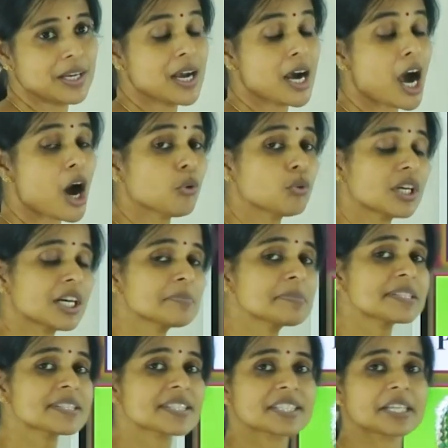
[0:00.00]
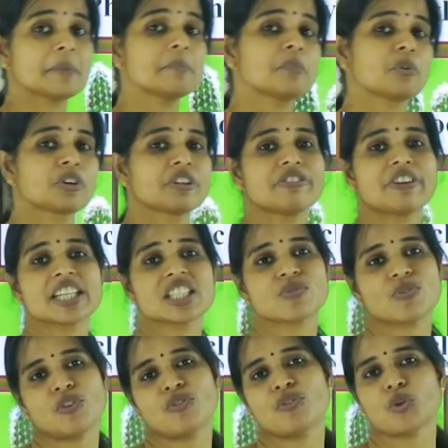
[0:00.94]
How come stem
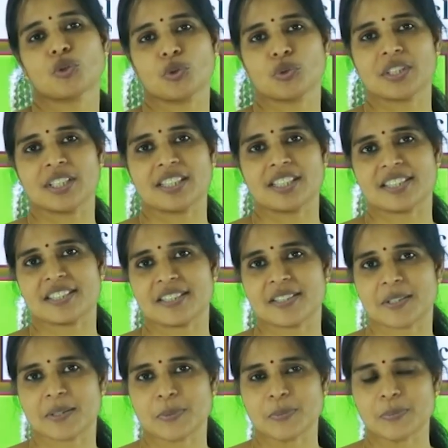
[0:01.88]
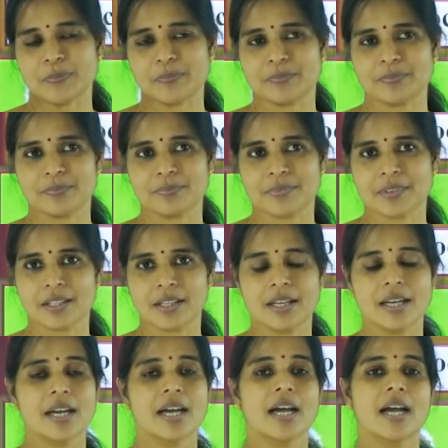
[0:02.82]
modifies for photosynthesis?
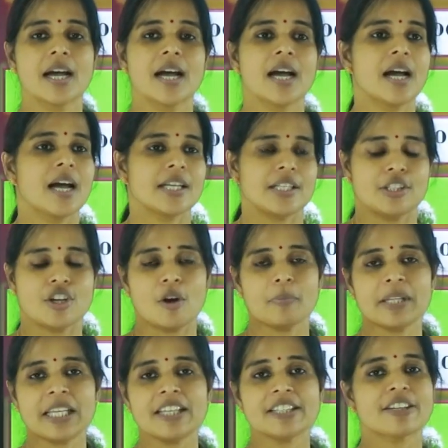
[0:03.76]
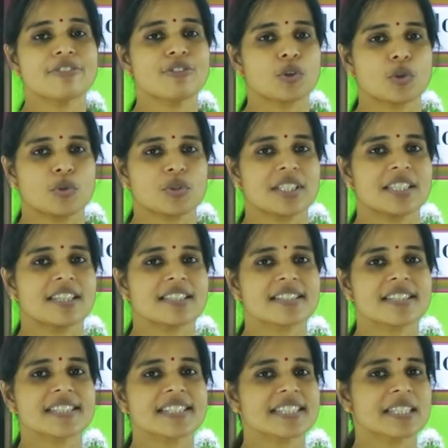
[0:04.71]
Normally the
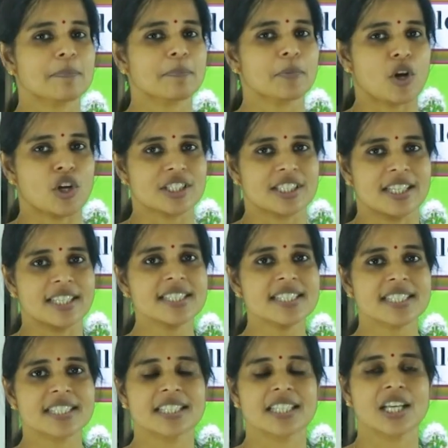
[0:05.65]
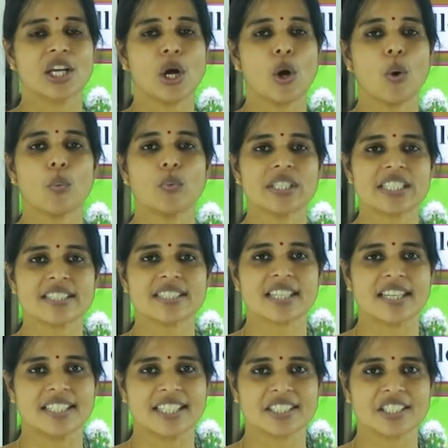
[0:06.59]
photosynthesis is a process which is
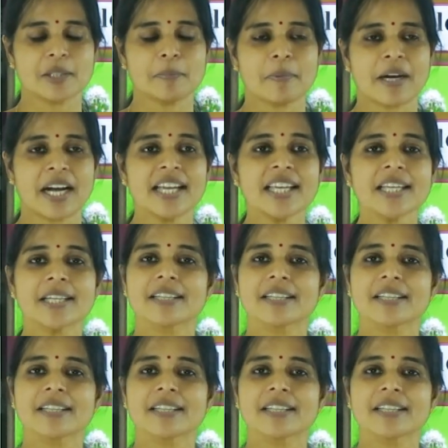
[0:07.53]
conducted by